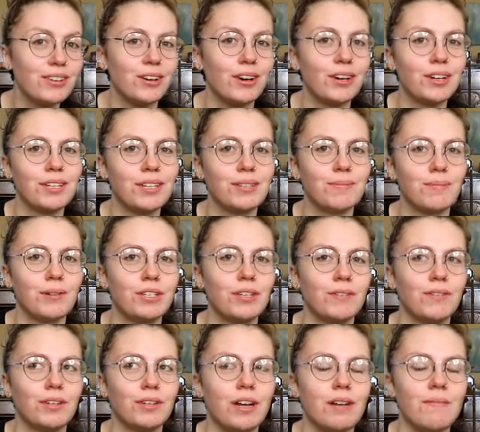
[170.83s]
Not as much
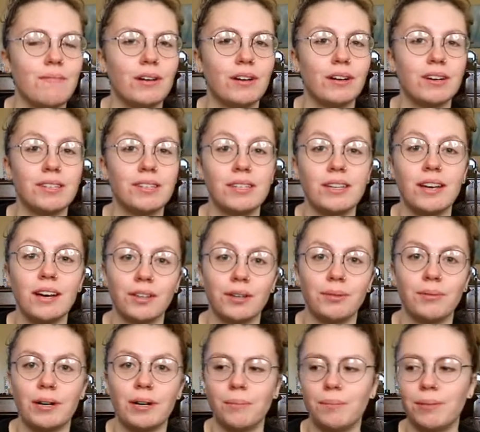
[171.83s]
of a nightmare as the other
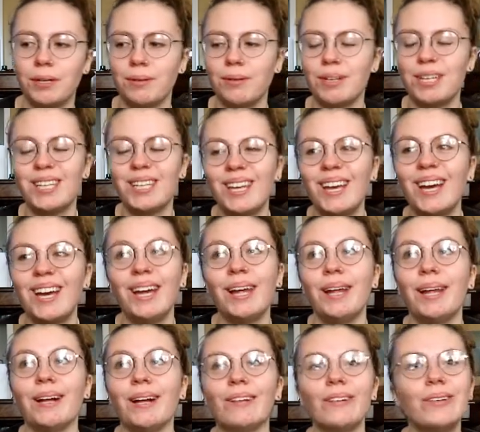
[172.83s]
one, but it was
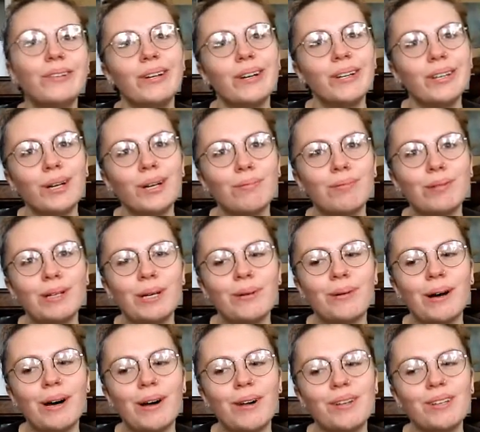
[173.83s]
glued on there pretty
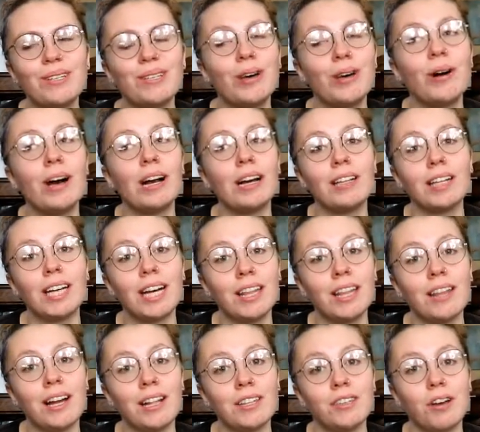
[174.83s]
well, so I'm glad
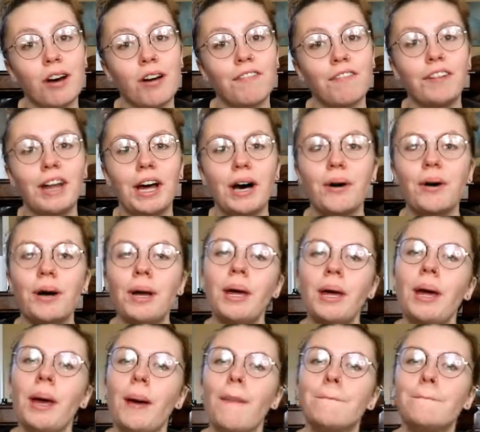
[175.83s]
that's off now.
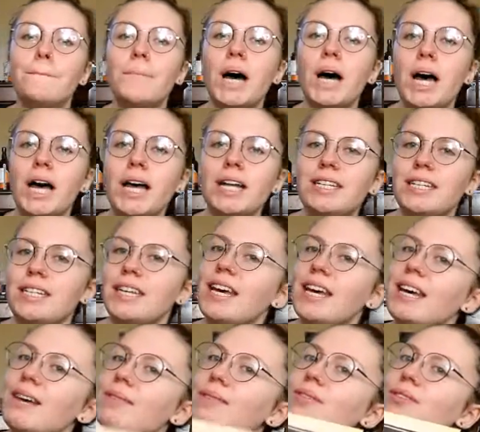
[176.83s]
But
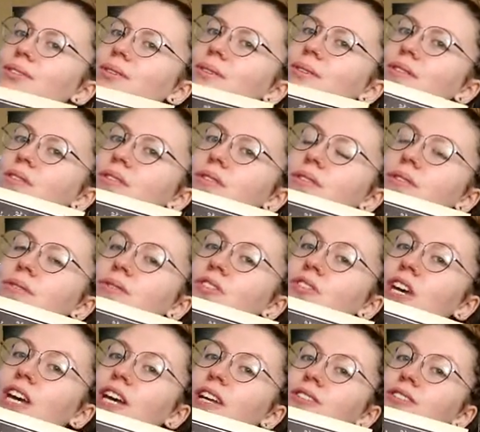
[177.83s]
yeah, we're just going to
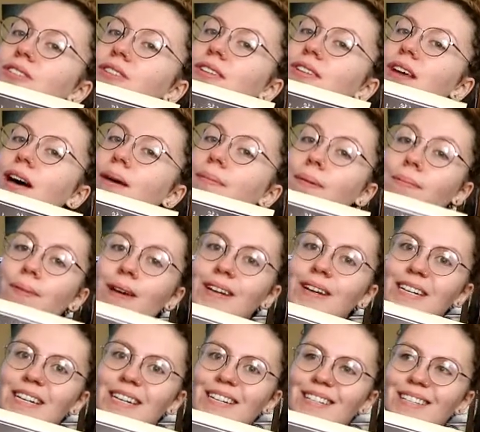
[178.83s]
change this up a
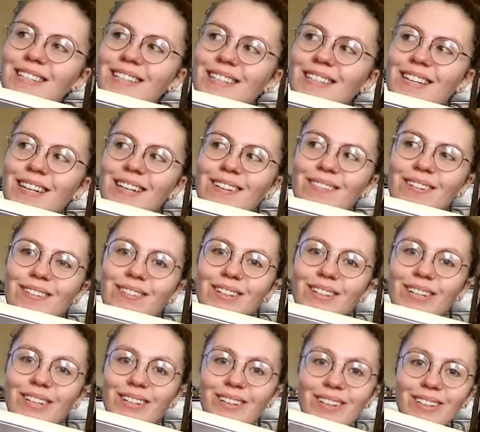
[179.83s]
bit and see what we
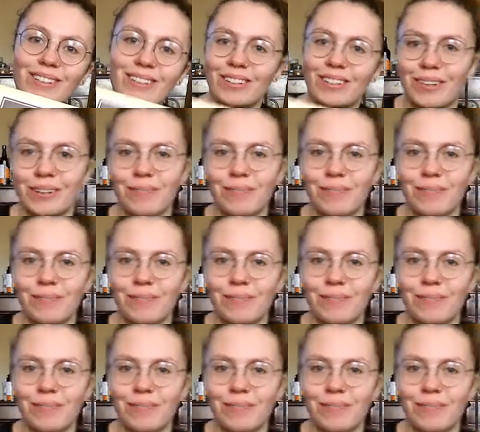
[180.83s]
can do.